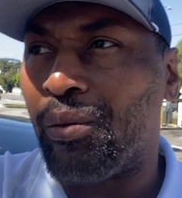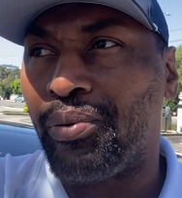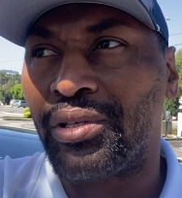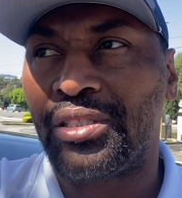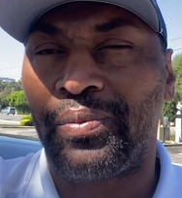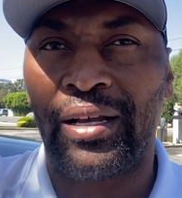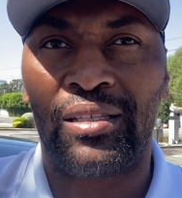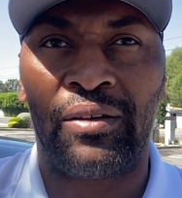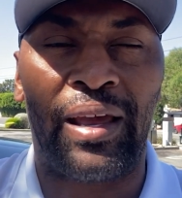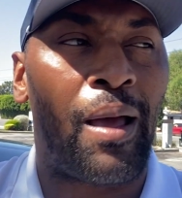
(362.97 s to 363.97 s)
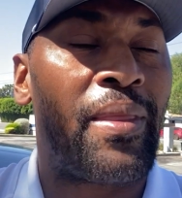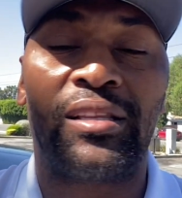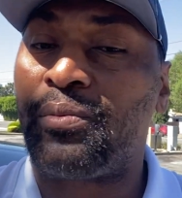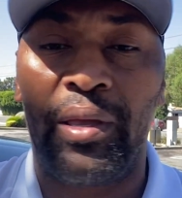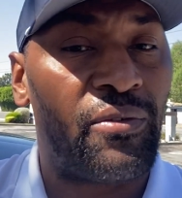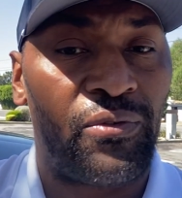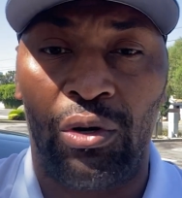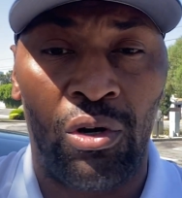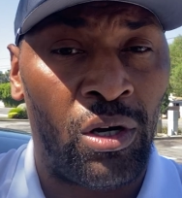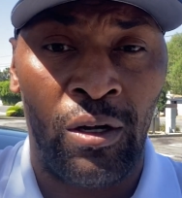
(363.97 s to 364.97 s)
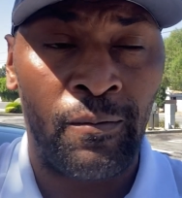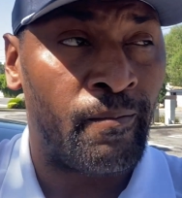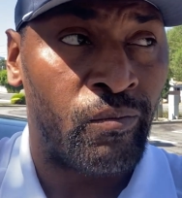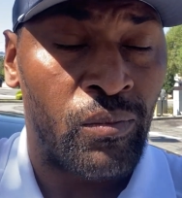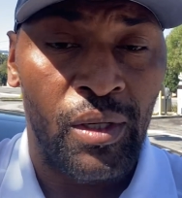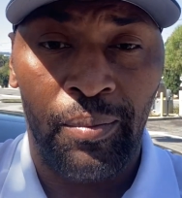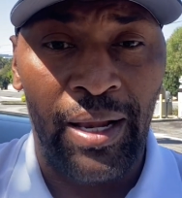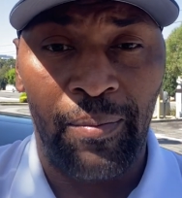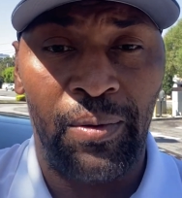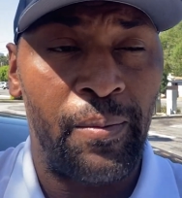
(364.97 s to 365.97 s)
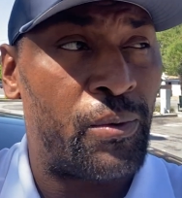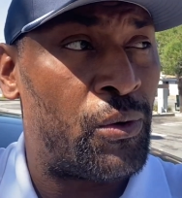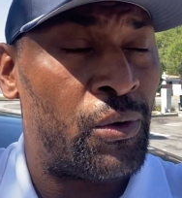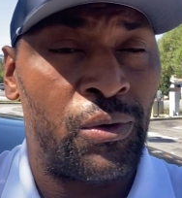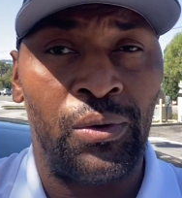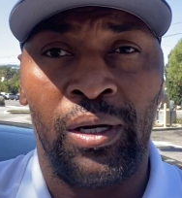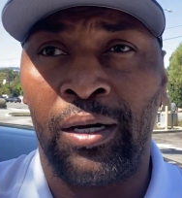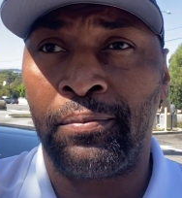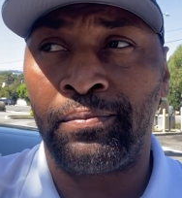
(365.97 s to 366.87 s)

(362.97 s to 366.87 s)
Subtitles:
perspective, and I'm not speaking for all black people,